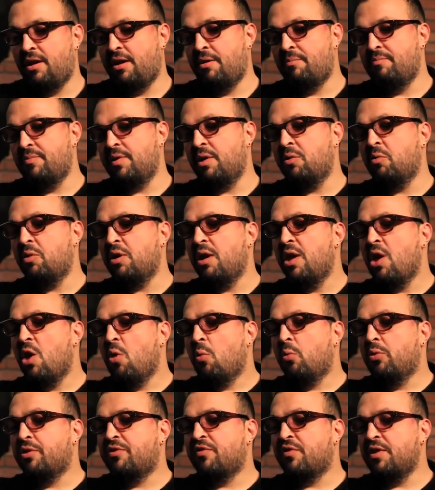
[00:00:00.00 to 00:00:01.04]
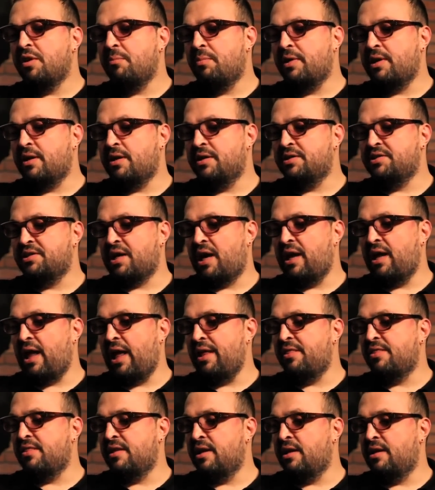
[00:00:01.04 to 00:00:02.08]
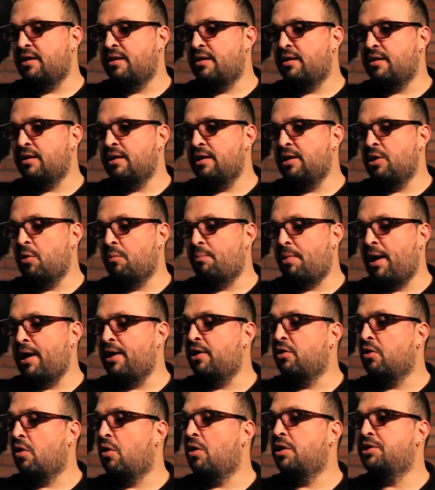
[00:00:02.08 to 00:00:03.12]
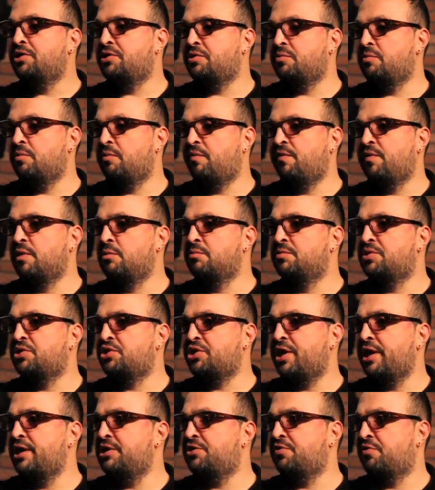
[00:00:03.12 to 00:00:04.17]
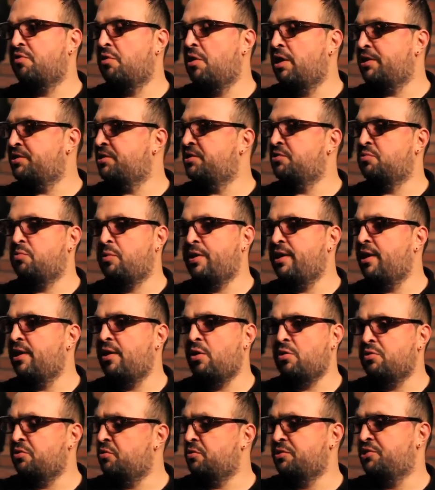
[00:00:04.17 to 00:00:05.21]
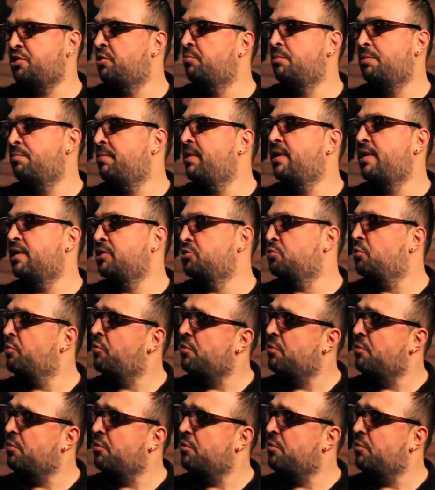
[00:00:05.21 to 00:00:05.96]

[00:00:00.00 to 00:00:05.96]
Um, well, it's funny because I, I, think, you know, by and large, films change for us as we get older as human beings.